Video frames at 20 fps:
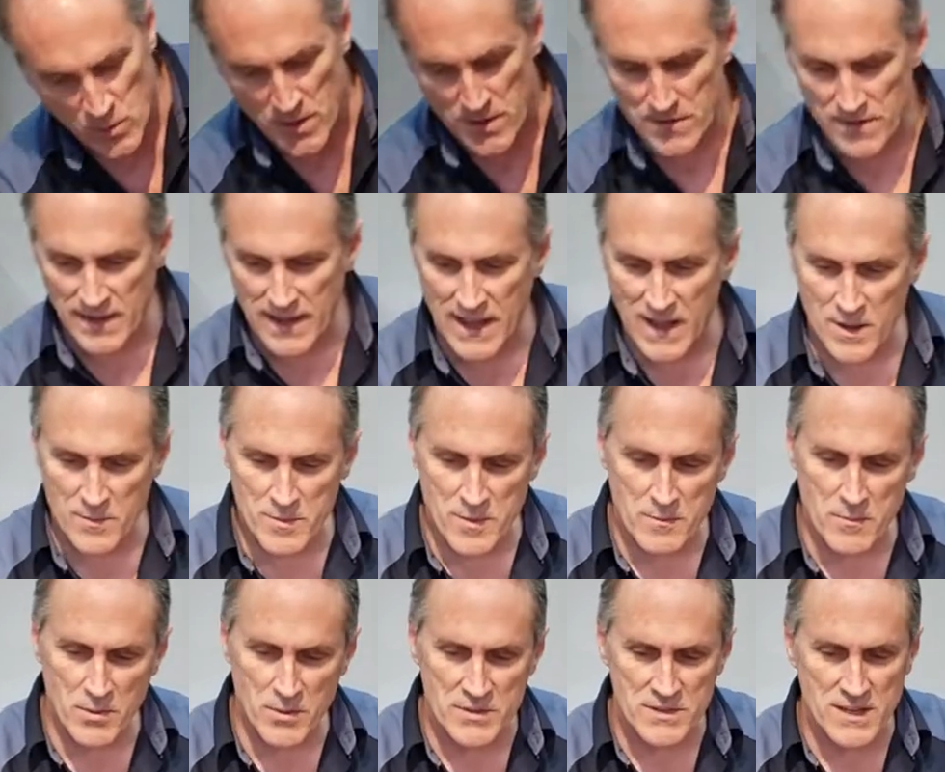where the
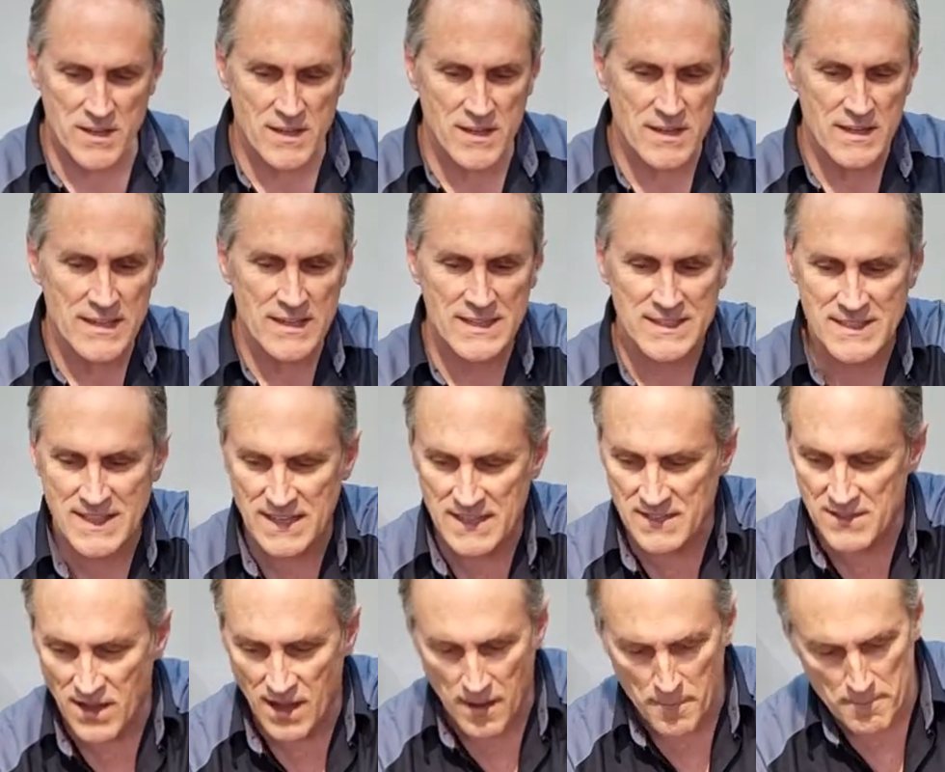caliper bolts on. It is a
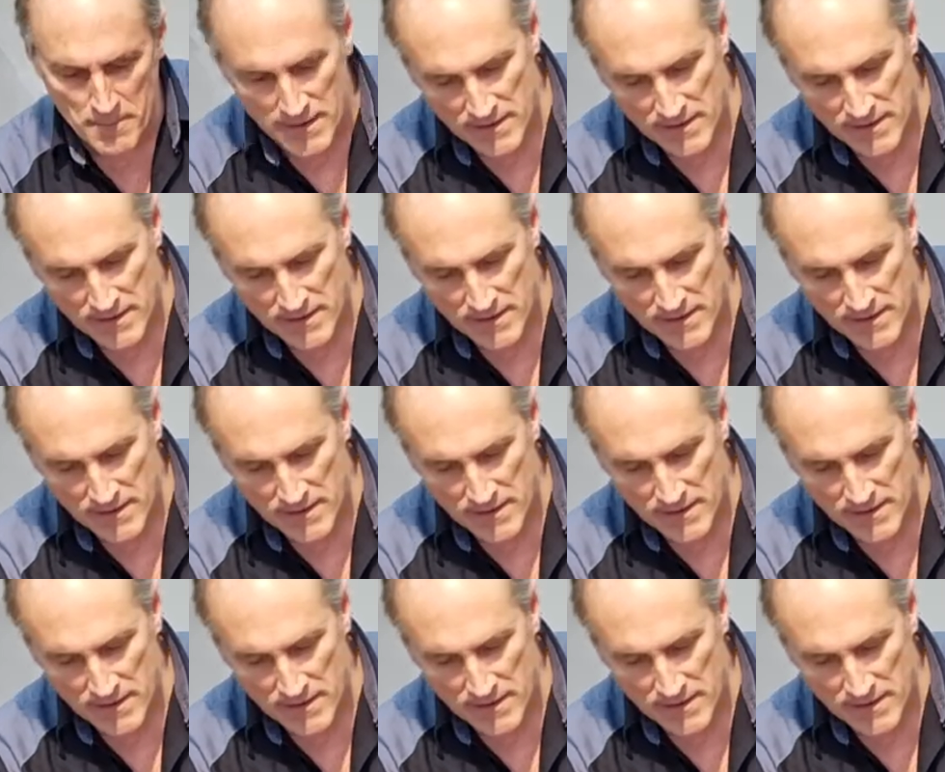top